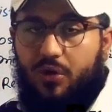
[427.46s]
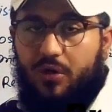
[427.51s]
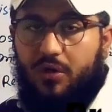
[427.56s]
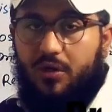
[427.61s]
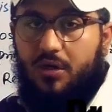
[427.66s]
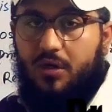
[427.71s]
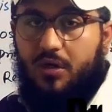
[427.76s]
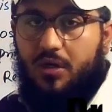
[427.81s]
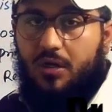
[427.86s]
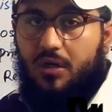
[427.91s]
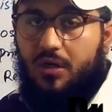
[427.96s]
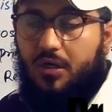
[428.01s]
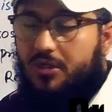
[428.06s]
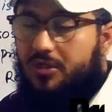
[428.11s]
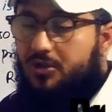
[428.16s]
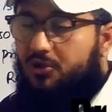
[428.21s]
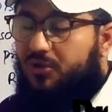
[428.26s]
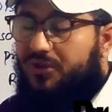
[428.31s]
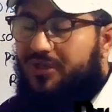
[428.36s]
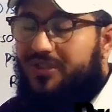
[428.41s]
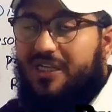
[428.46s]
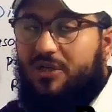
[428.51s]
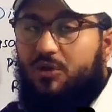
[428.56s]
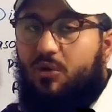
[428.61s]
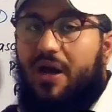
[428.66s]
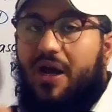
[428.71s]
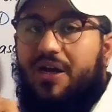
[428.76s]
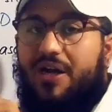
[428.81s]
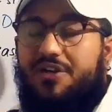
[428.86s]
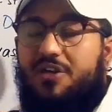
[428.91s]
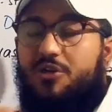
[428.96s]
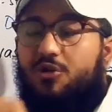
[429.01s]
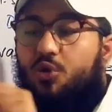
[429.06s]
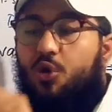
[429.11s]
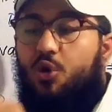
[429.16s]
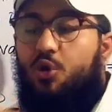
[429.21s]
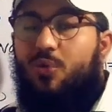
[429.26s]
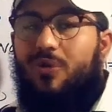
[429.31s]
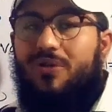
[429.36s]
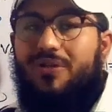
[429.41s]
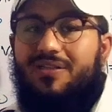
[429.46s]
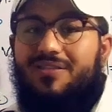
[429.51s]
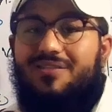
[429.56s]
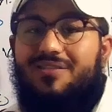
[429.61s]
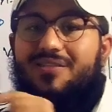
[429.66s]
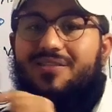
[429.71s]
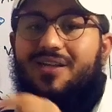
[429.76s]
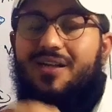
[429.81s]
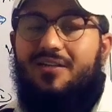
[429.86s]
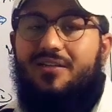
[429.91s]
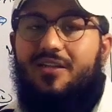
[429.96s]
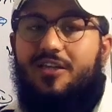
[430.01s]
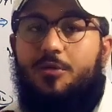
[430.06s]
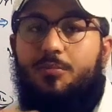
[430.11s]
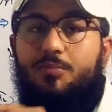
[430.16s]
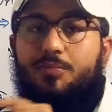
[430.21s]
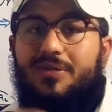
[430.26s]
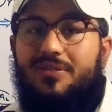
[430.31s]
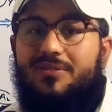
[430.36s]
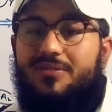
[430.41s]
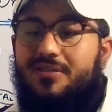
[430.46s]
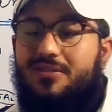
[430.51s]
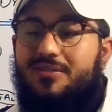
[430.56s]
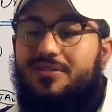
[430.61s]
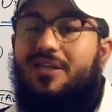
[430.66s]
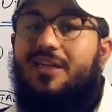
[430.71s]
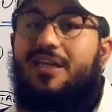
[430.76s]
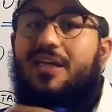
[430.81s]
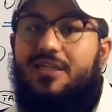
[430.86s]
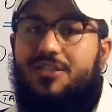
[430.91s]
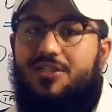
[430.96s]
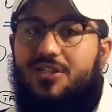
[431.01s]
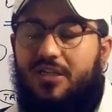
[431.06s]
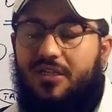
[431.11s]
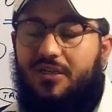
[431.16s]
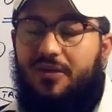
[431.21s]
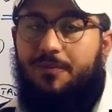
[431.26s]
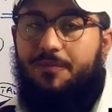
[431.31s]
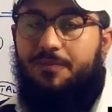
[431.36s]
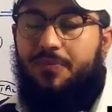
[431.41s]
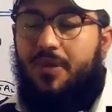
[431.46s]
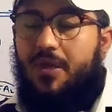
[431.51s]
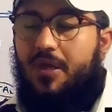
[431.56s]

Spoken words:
node. So the sinoatrial node will then send the impulses lately.